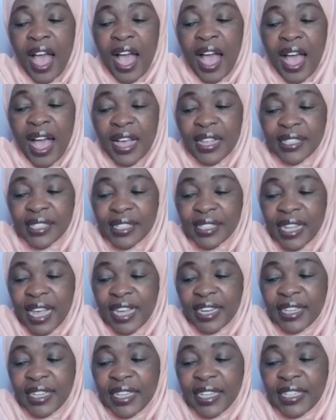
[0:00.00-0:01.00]
As
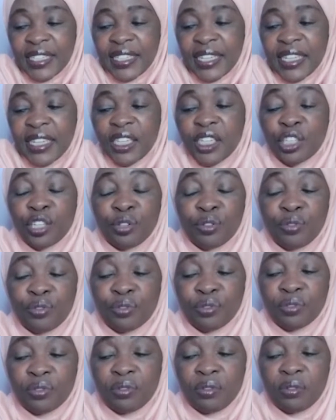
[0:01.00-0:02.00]
a teaching
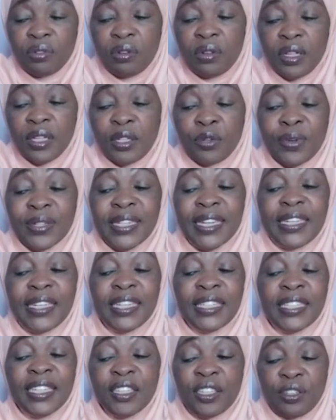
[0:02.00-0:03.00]
tool, it was a
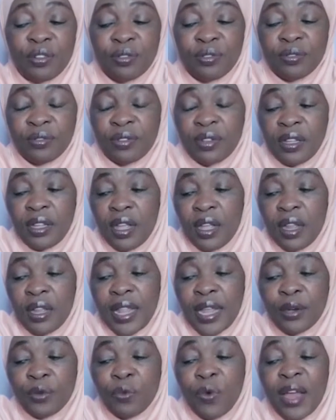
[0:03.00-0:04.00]
teaching tool
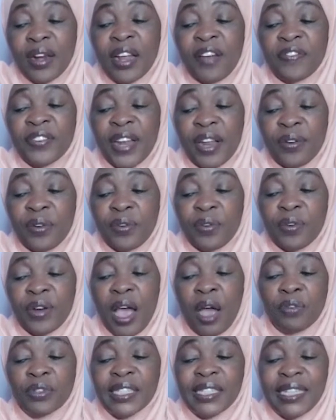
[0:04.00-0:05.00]
that one afternoon
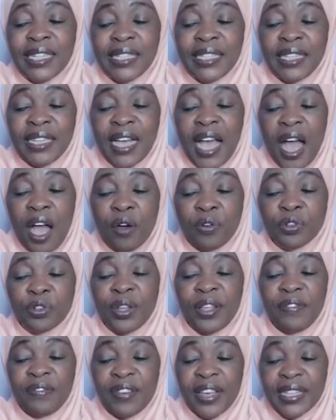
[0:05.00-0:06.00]
I was teaching how to
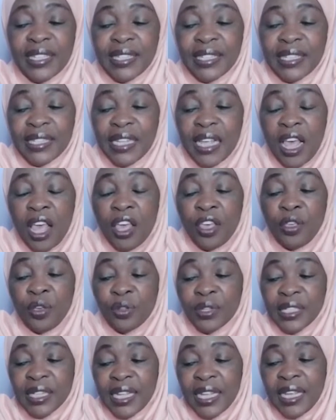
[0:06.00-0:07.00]
invest
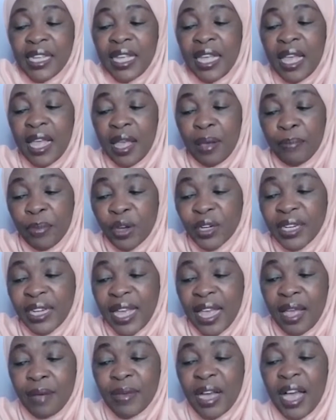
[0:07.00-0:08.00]
using a board
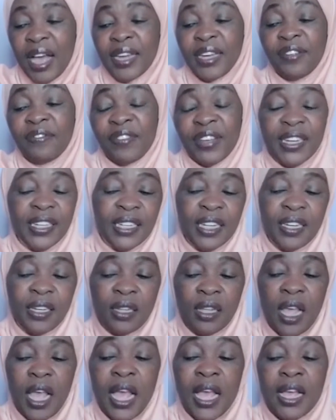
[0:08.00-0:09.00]
game I had invented,
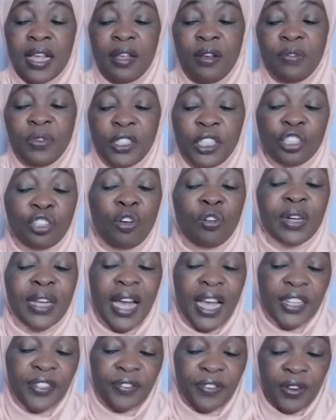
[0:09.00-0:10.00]
which is called
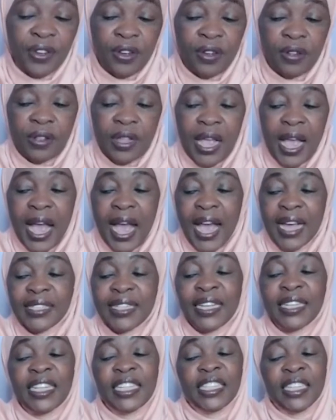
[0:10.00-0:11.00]
Cash Flow, as
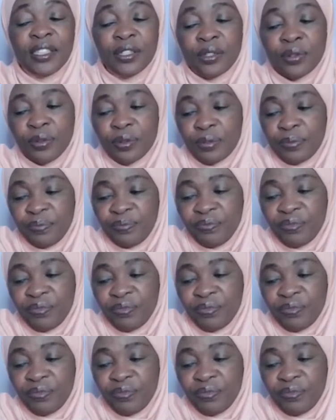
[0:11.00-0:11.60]
a teaching tool.